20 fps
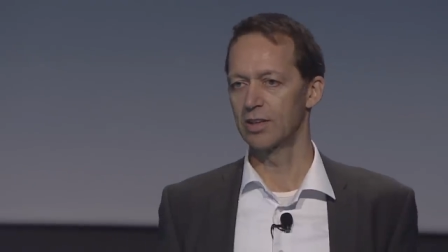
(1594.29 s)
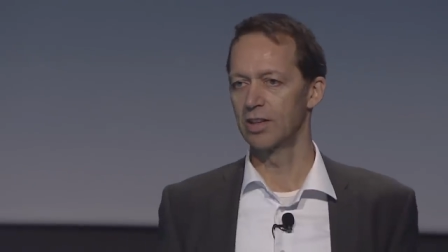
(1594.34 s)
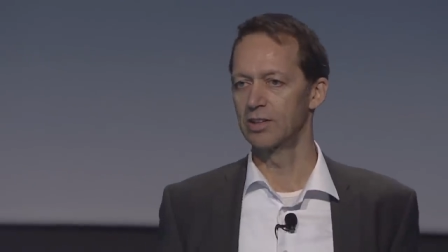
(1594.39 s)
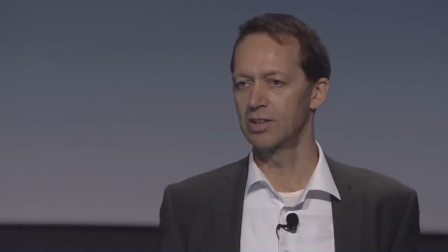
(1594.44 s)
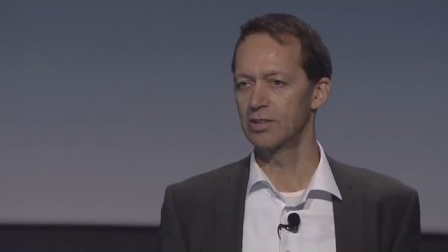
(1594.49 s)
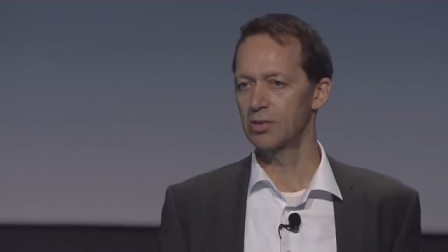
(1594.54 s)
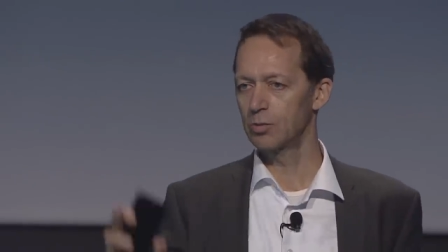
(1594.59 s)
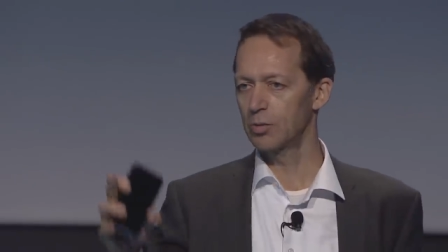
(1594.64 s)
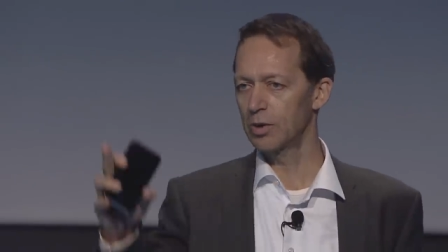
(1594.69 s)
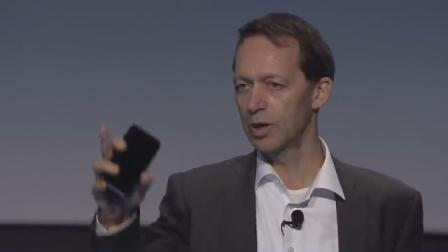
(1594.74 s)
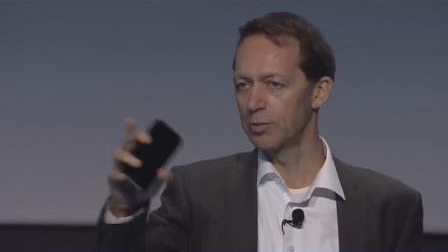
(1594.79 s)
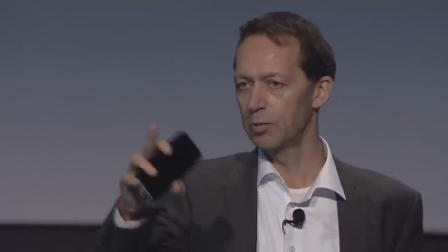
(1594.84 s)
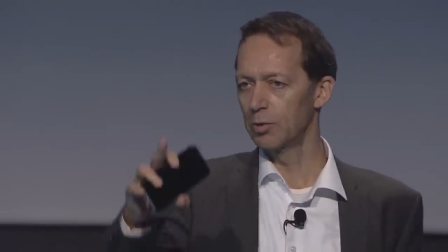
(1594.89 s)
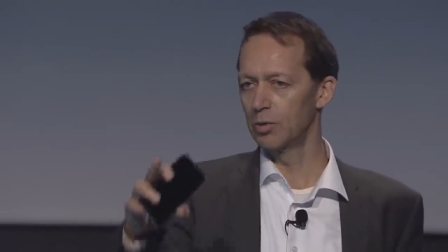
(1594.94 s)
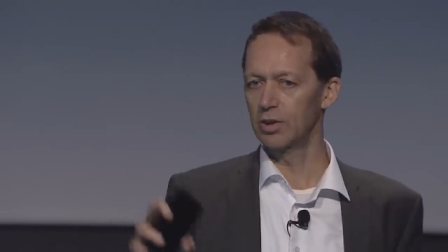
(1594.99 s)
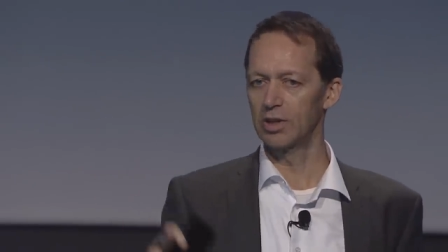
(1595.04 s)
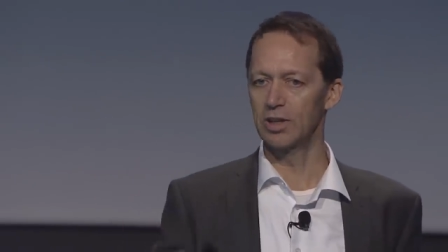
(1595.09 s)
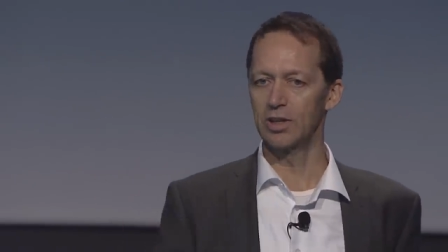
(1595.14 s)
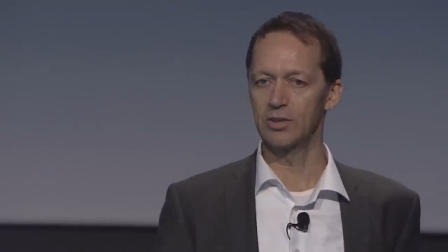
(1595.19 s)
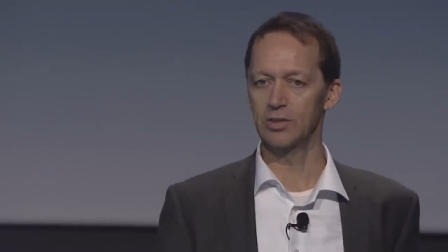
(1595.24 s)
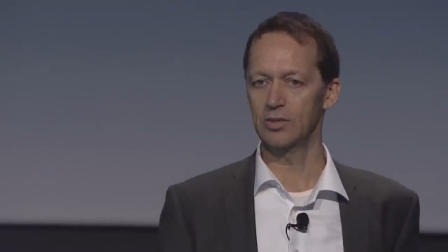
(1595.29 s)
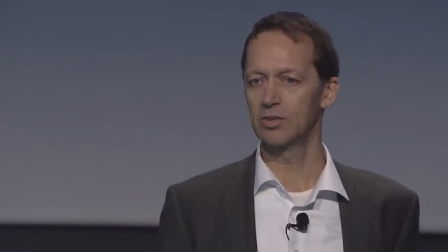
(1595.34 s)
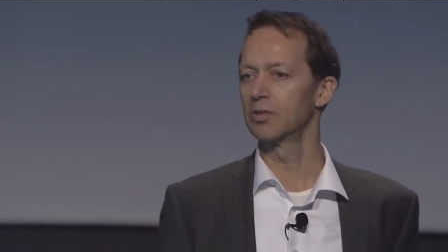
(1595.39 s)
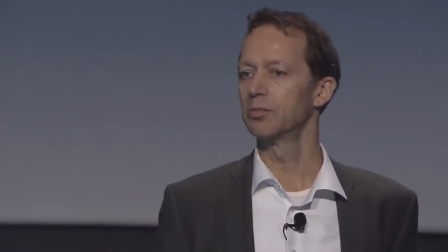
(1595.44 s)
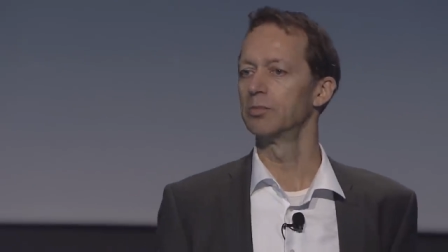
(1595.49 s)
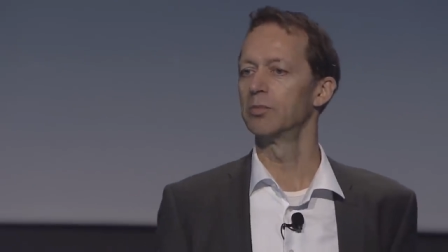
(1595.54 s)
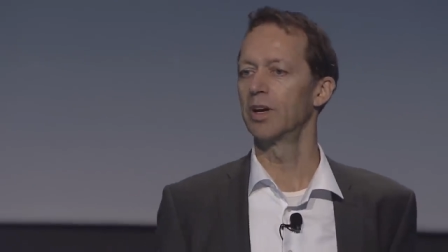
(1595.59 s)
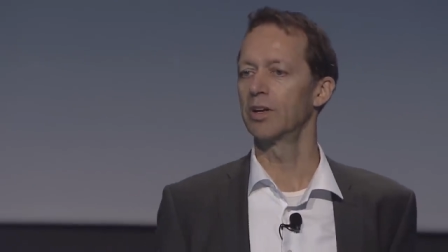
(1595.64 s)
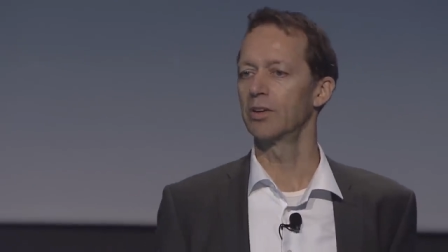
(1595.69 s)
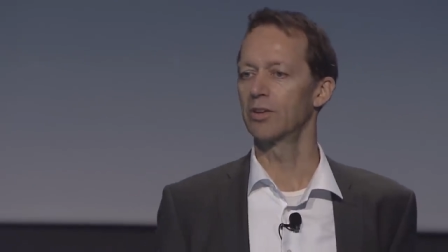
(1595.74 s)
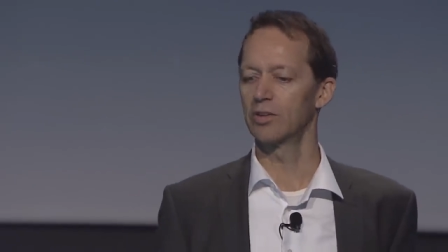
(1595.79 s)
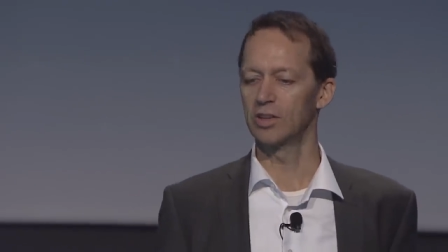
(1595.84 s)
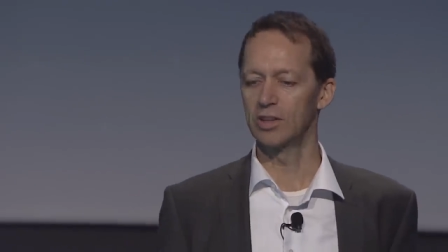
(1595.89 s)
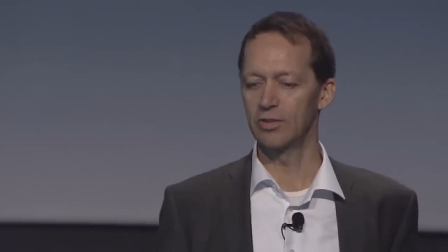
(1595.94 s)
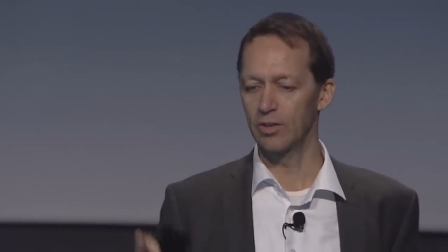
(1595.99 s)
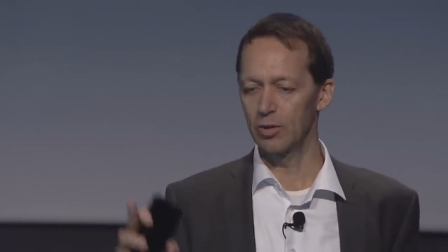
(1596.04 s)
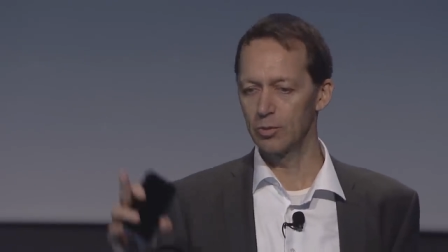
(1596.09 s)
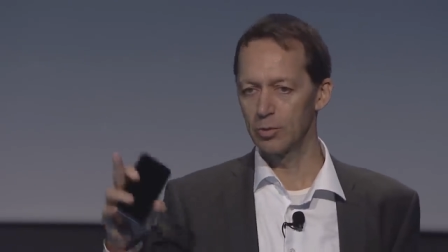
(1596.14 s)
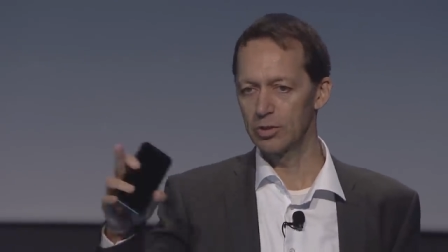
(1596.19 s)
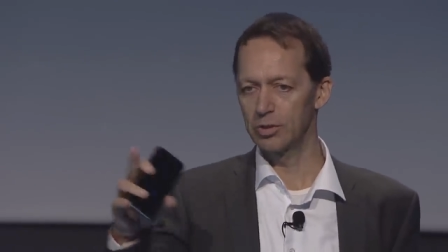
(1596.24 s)
And this is what I bought last month. And if
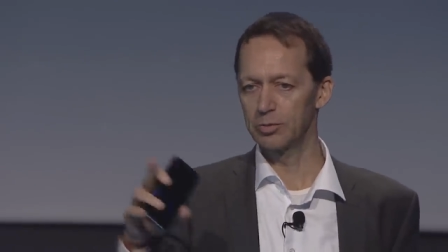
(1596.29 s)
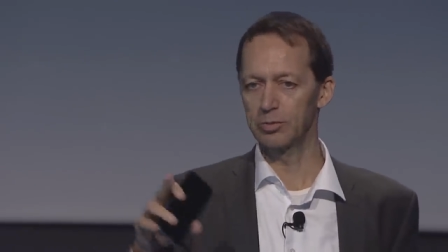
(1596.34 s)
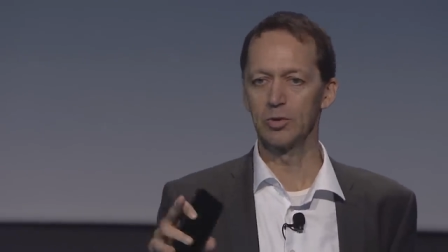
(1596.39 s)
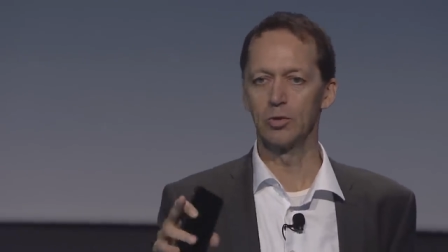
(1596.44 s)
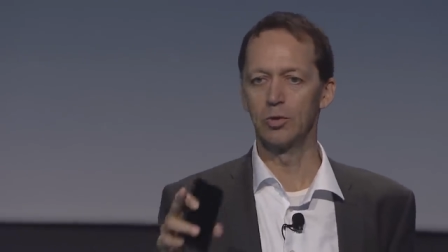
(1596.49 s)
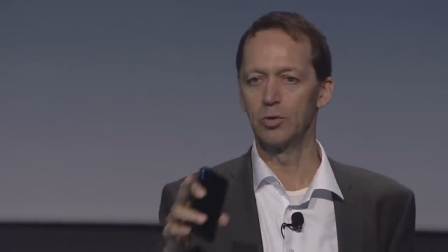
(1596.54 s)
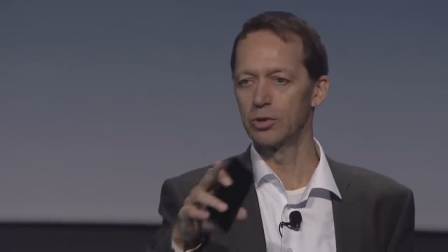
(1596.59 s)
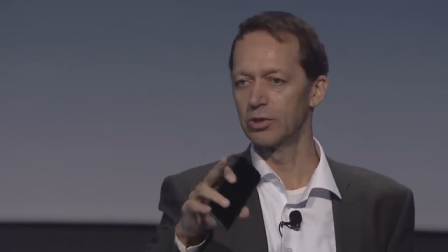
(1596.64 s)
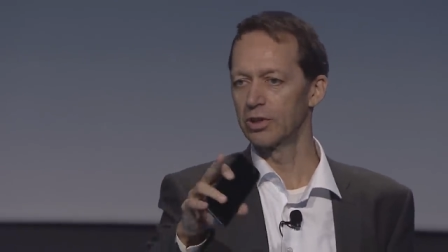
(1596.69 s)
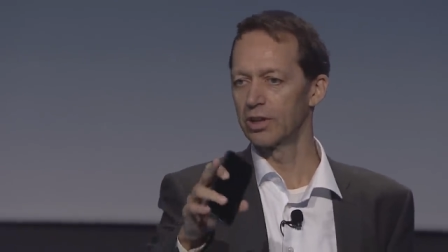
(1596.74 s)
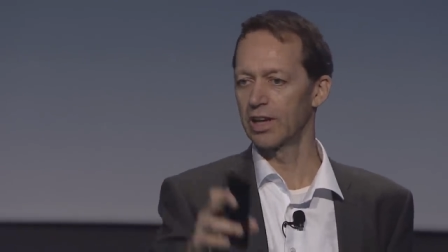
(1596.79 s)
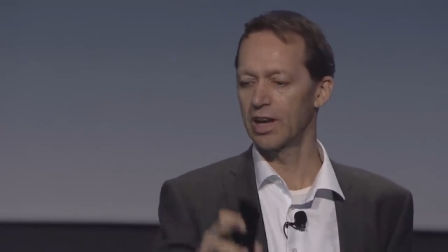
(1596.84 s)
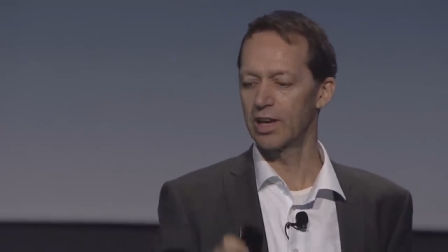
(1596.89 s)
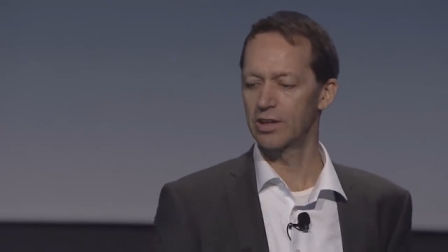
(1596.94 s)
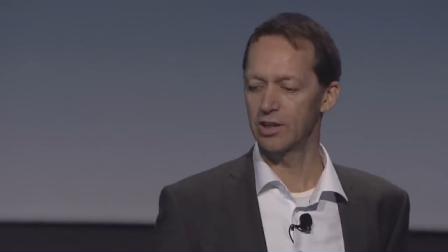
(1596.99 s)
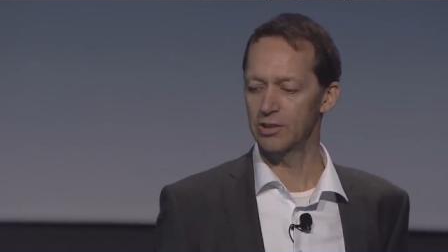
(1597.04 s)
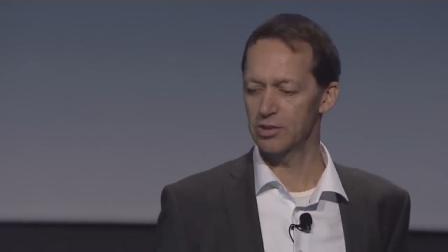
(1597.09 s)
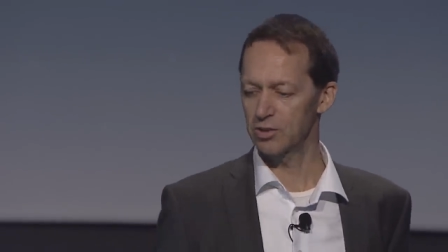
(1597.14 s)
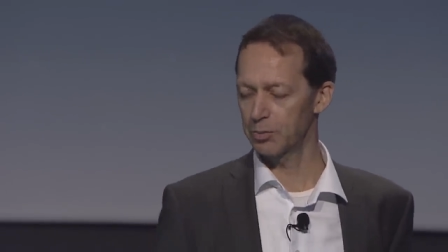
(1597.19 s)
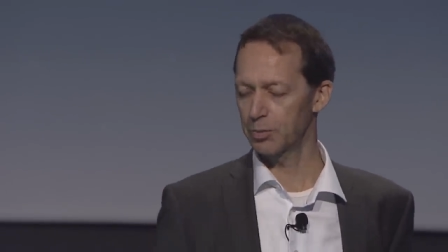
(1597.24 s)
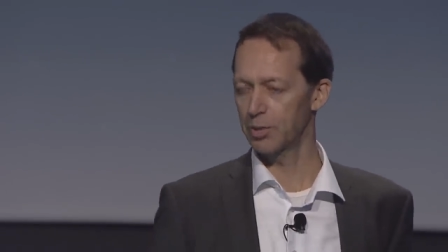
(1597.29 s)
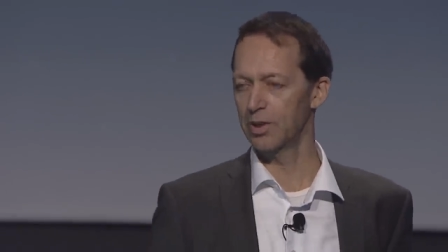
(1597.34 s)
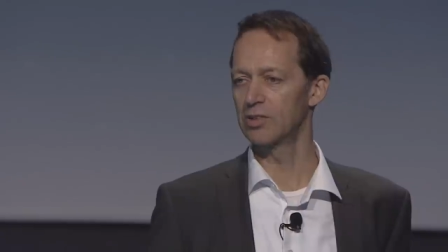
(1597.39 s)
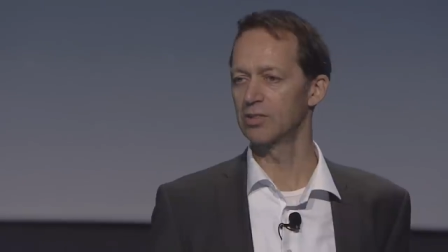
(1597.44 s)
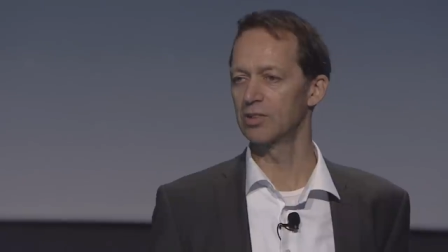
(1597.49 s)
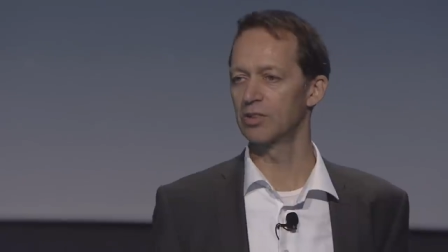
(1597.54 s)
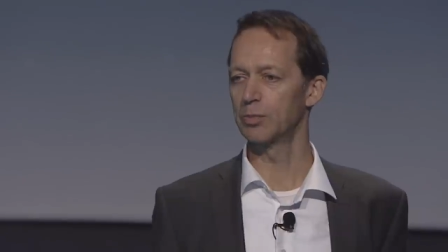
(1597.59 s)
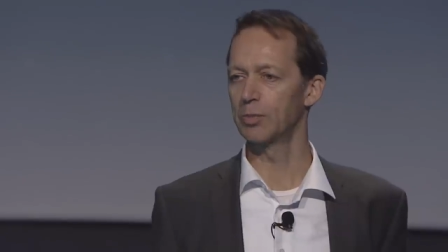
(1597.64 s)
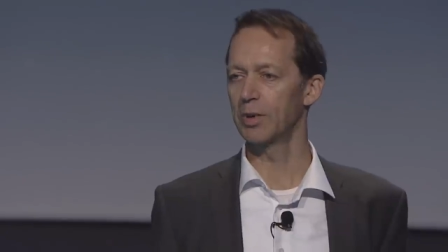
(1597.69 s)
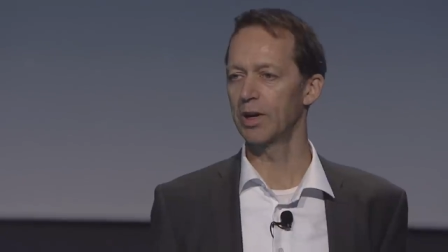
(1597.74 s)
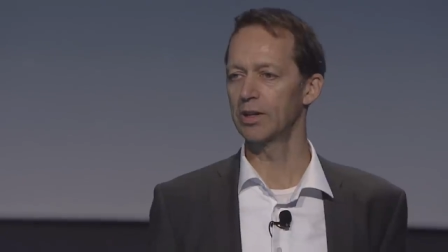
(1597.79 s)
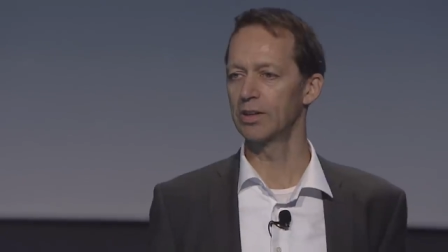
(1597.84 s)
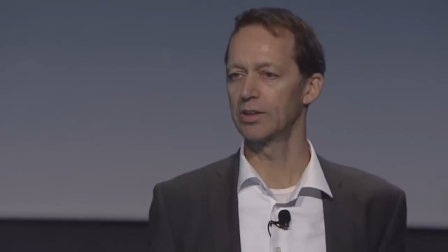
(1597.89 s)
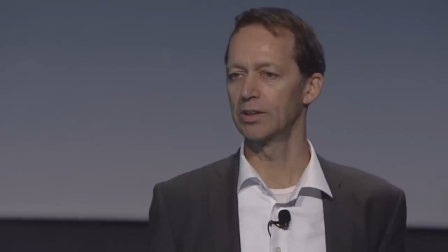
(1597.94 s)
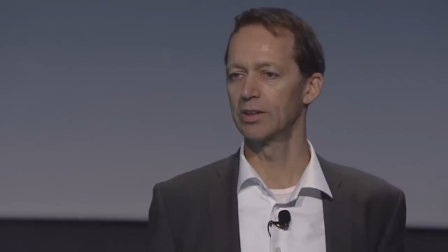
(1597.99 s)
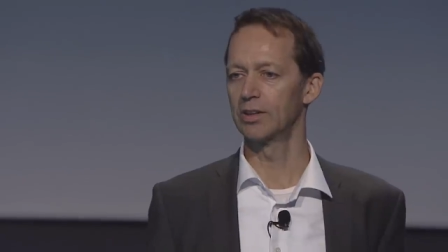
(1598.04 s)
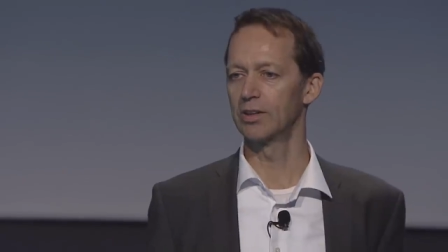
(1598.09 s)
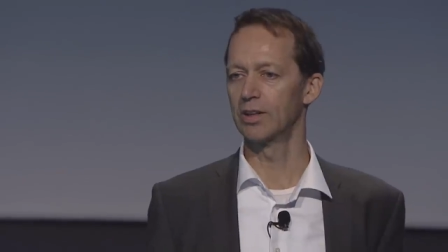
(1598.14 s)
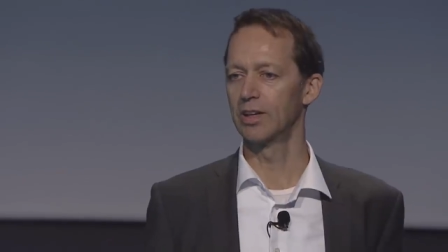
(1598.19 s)
I want to order again, I just press this button.